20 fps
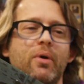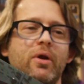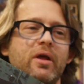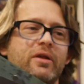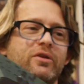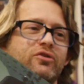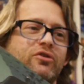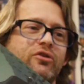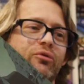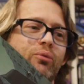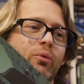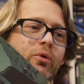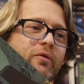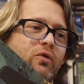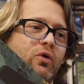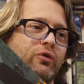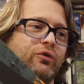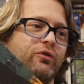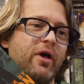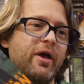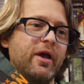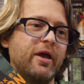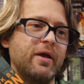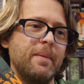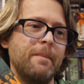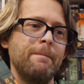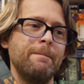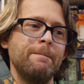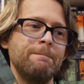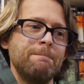but it's just one of those,
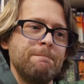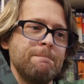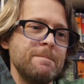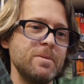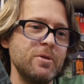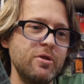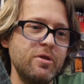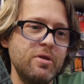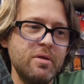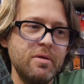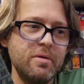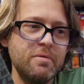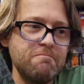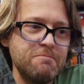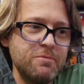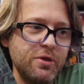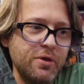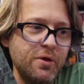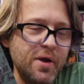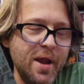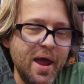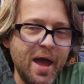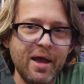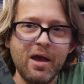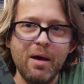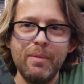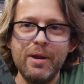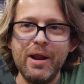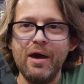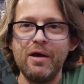like, you're not
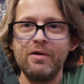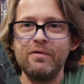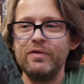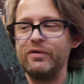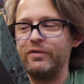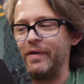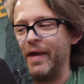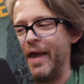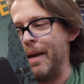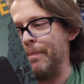coming out of this a